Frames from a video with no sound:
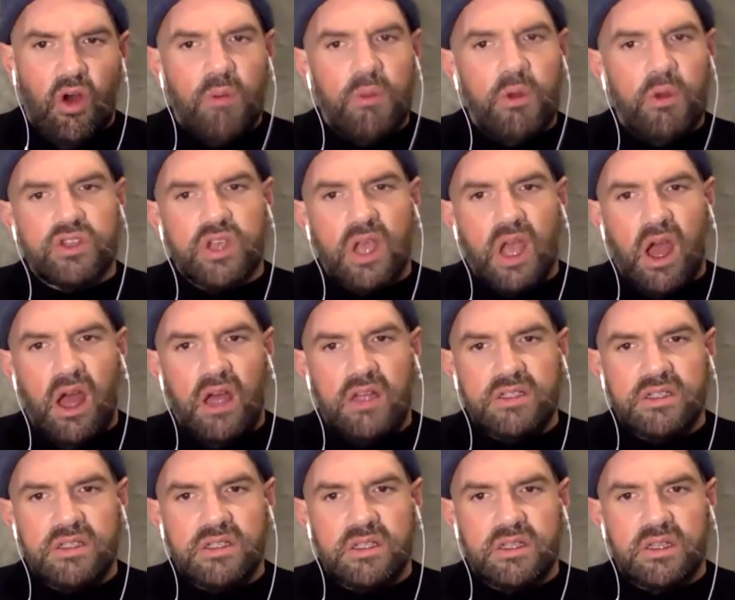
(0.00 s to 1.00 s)
almost
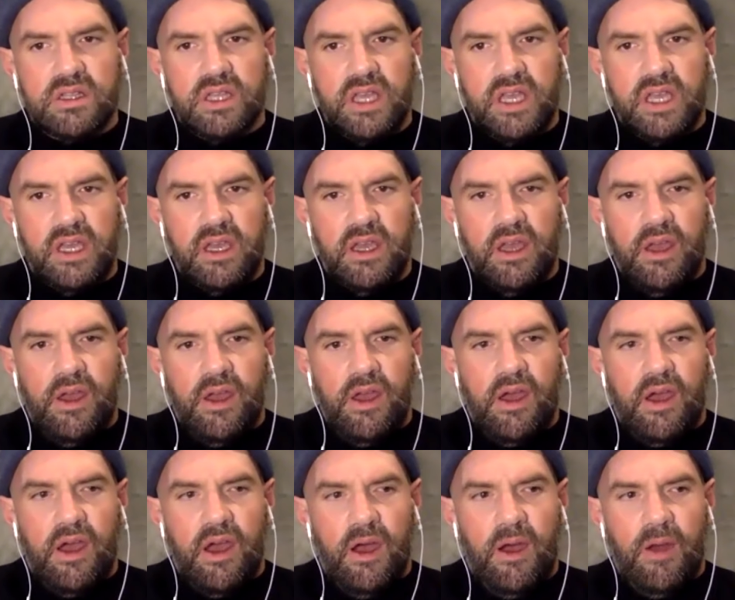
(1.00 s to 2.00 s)
constantly
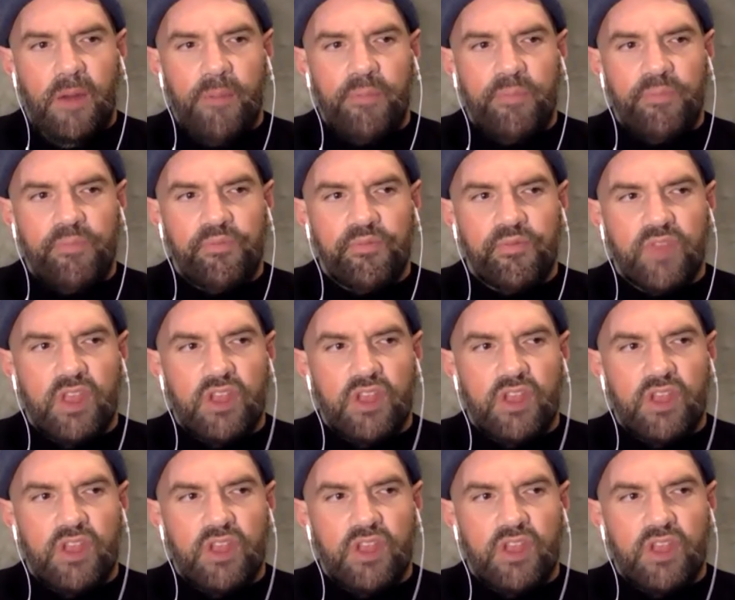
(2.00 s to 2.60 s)
um,